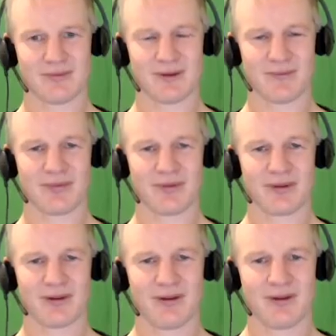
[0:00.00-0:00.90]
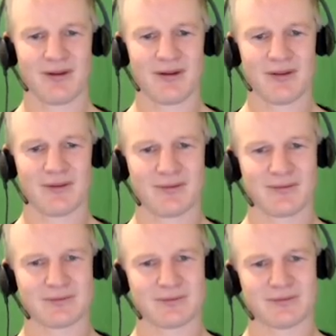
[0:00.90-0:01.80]

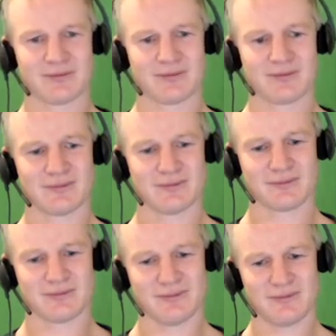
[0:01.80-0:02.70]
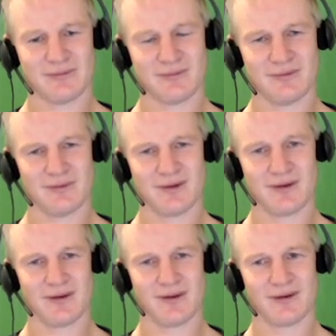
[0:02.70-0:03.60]

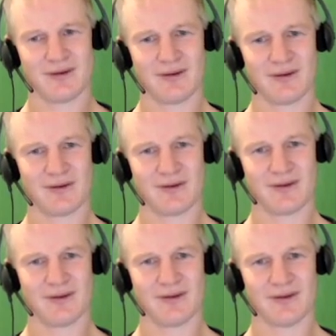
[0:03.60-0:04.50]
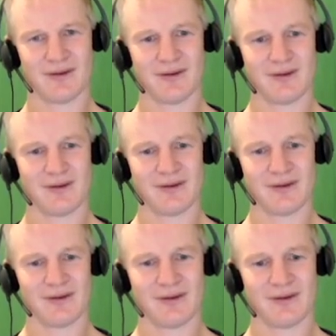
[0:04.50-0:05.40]

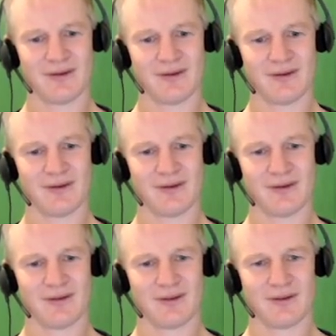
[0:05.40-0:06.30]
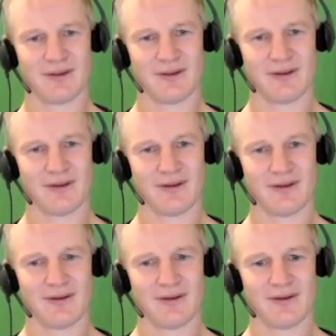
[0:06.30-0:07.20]

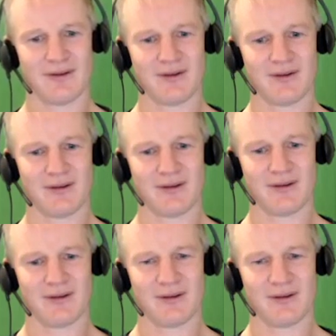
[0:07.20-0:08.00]
(silent)